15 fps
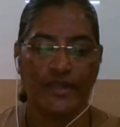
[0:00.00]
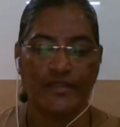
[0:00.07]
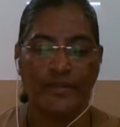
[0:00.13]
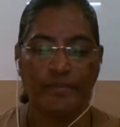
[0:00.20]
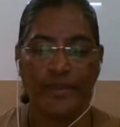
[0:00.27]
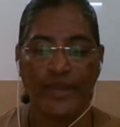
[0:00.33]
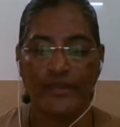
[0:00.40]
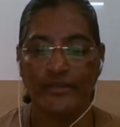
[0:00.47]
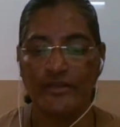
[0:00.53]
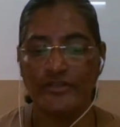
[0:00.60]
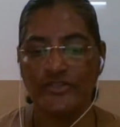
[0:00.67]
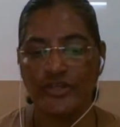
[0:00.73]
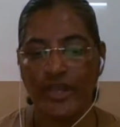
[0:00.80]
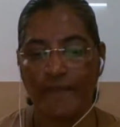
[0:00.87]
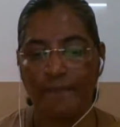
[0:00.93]
The
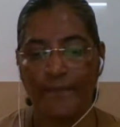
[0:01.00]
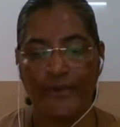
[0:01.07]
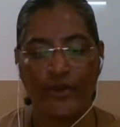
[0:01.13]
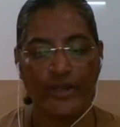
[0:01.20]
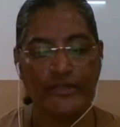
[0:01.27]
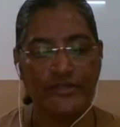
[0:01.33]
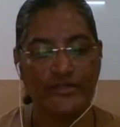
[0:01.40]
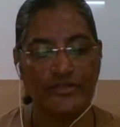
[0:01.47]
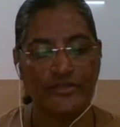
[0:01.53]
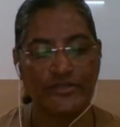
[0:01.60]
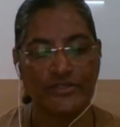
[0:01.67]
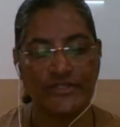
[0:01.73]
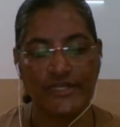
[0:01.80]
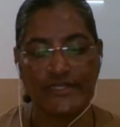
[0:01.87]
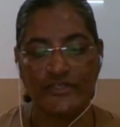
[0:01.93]
pedagogy employed
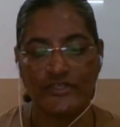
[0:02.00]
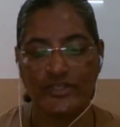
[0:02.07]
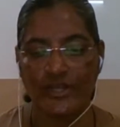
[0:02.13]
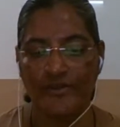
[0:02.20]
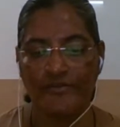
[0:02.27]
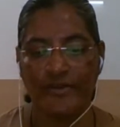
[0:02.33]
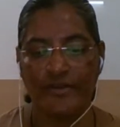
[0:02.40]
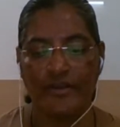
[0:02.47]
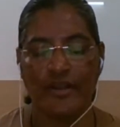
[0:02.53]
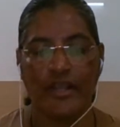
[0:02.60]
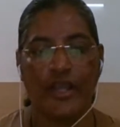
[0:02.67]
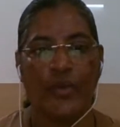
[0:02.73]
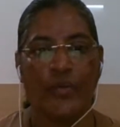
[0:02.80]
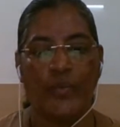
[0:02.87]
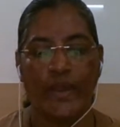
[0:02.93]
should teach children
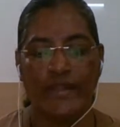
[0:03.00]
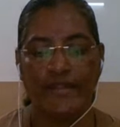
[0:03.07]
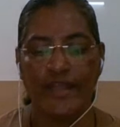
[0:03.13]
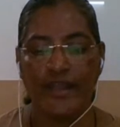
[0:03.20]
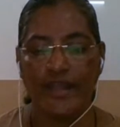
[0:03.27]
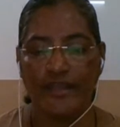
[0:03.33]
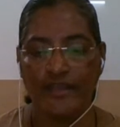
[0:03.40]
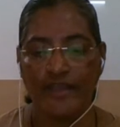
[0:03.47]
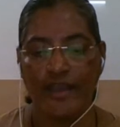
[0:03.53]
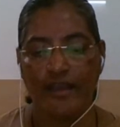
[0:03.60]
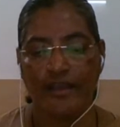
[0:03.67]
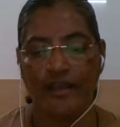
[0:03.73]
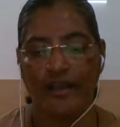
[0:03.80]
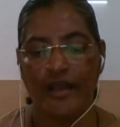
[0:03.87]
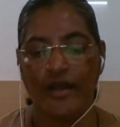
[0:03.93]
when they are
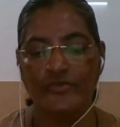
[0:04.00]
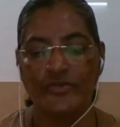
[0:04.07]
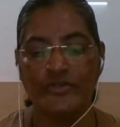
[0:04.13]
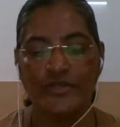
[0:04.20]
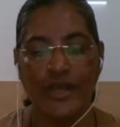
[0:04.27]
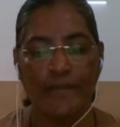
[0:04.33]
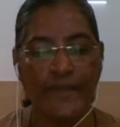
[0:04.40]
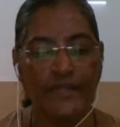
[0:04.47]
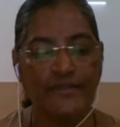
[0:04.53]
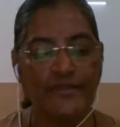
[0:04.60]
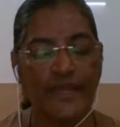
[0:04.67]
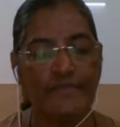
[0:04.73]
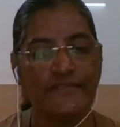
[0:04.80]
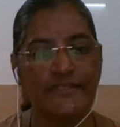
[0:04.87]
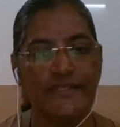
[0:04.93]
young how to commit
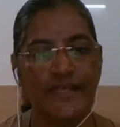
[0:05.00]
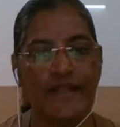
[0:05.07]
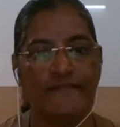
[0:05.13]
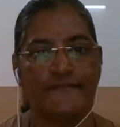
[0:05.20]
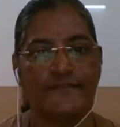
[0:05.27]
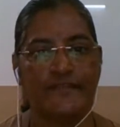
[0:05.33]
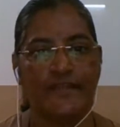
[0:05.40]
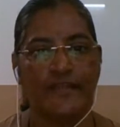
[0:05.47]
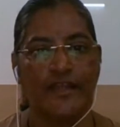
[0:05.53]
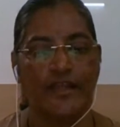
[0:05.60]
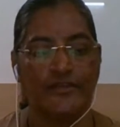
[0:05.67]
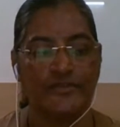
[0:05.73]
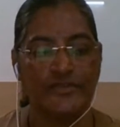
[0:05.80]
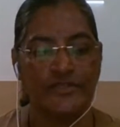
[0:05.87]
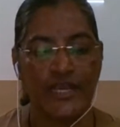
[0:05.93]
themselves
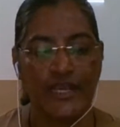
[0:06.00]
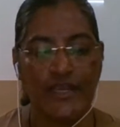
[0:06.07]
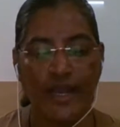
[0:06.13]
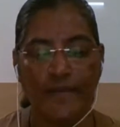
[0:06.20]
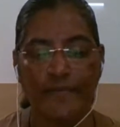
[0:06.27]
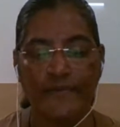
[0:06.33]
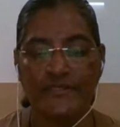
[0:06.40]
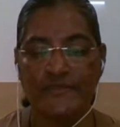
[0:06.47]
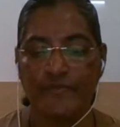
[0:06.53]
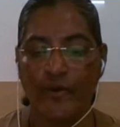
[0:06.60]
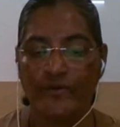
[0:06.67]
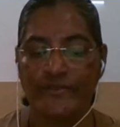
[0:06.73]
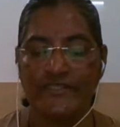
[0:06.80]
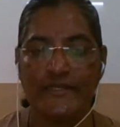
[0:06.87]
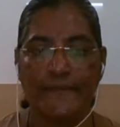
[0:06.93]
to take up
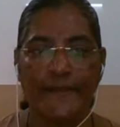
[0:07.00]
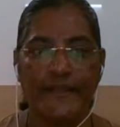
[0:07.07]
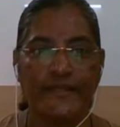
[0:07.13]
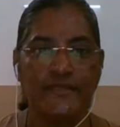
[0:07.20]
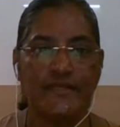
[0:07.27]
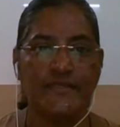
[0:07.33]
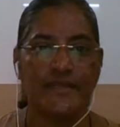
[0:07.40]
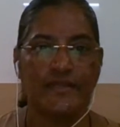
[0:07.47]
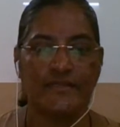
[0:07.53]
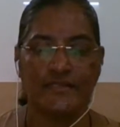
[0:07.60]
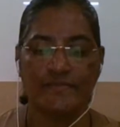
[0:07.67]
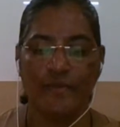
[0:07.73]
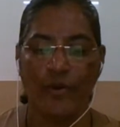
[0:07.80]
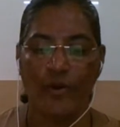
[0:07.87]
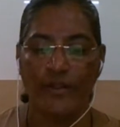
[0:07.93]
responsibilities in
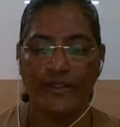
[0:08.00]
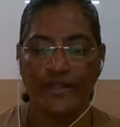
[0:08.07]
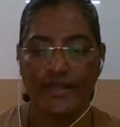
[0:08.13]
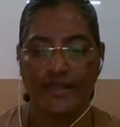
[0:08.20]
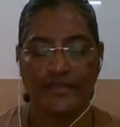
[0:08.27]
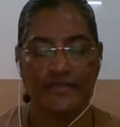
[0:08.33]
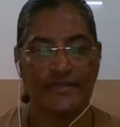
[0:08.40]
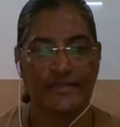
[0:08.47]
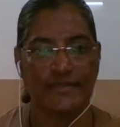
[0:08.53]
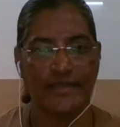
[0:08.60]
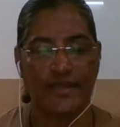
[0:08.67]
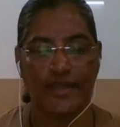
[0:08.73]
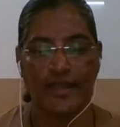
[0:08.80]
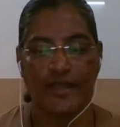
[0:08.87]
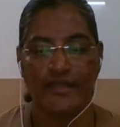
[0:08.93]
small things,
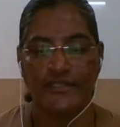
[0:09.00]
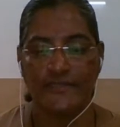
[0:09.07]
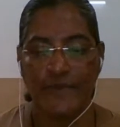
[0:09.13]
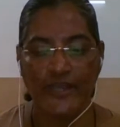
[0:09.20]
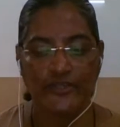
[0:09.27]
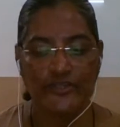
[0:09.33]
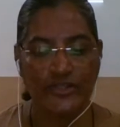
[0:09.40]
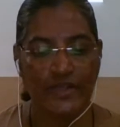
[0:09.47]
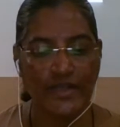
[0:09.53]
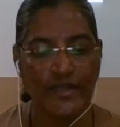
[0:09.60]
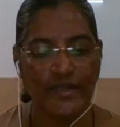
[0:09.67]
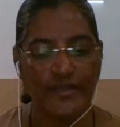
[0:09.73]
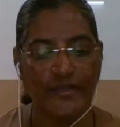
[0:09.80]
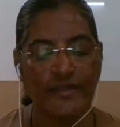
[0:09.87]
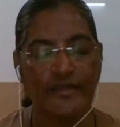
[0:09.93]

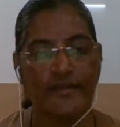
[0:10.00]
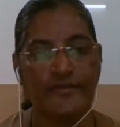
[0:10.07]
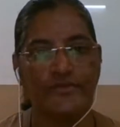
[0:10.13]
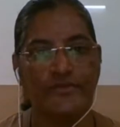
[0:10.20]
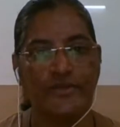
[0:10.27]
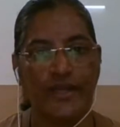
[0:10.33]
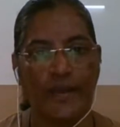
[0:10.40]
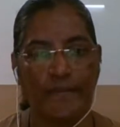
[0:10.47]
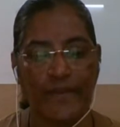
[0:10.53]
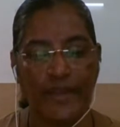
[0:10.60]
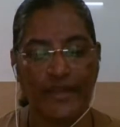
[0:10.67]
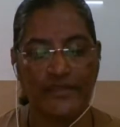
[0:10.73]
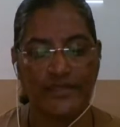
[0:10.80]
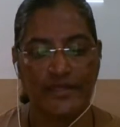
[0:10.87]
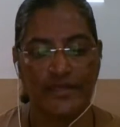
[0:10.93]
especially to
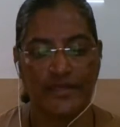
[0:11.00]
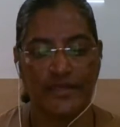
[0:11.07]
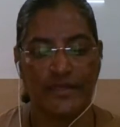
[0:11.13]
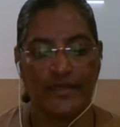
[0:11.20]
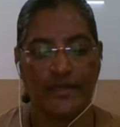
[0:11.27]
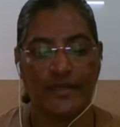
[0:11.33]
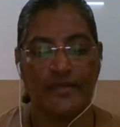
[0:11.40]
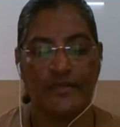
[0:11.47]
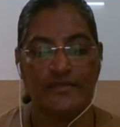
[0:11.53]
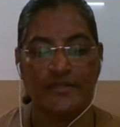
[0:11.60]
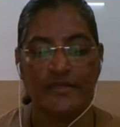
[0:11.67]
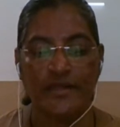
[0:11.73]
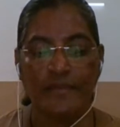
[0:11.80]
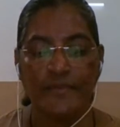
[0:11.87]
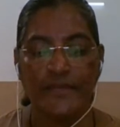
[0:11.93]

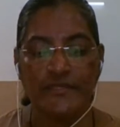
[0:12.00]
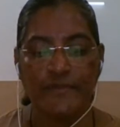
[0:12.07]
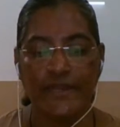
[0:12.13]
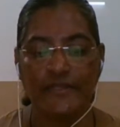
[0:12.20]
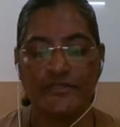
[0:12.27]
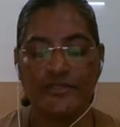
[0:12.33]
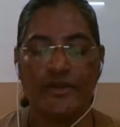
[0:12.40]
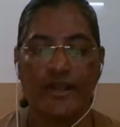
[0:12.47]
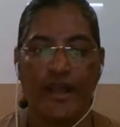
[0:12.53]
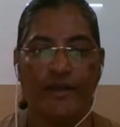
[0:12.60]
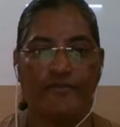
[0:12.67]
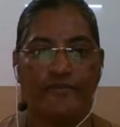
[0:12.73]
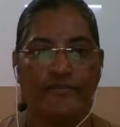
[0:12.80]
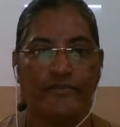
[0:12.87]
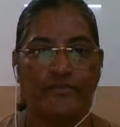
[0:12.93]
commitment to
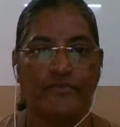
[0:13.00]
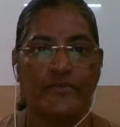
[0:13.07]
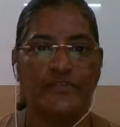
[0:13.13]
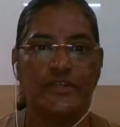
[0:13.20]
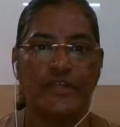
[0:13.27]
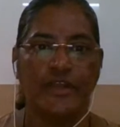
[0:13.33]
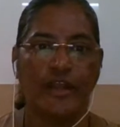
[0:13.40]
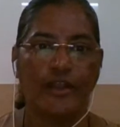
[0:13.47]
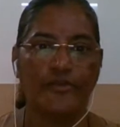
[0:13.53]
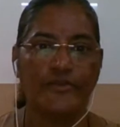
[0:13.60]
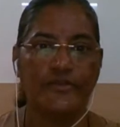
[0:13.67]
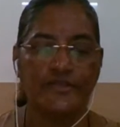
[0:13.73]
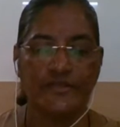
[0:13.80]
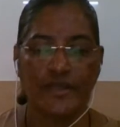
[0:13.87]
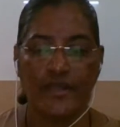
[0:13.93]
love, which
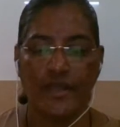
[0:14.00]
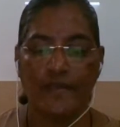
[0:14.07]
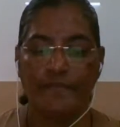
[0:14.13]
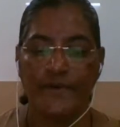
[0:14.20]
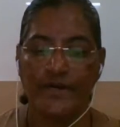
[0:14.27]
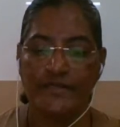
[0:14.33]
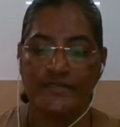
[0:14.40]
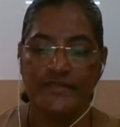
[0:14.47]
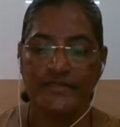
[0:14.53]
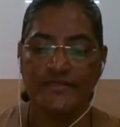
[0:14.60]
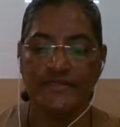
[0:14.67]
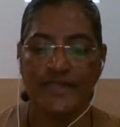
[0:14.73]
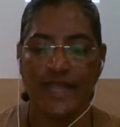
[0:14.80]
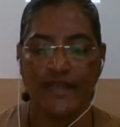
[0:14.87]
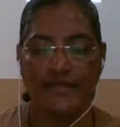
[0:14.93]
includes
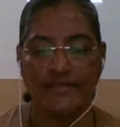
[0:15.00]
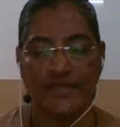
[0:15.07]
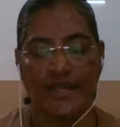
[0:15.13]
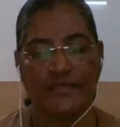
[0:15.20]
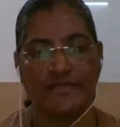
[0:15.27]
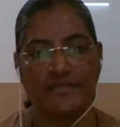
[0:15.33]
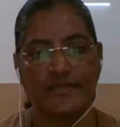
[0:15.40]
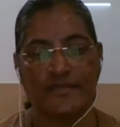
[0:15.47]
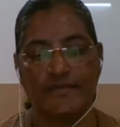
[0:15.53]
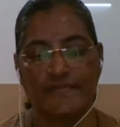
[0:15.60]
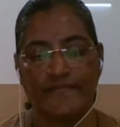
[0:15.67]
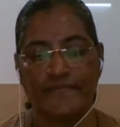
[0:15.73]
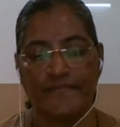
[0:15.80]
persons and tasks.